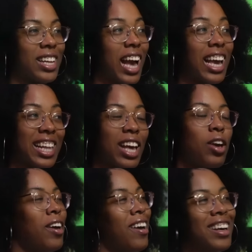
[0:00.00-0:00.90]
Like I,
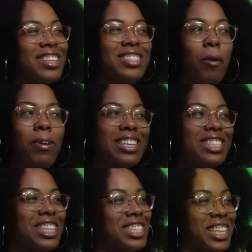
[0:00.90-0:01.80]
someone
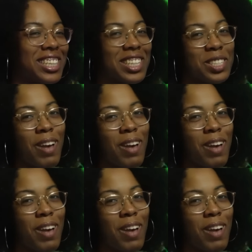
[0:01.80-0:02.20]
needs to sit this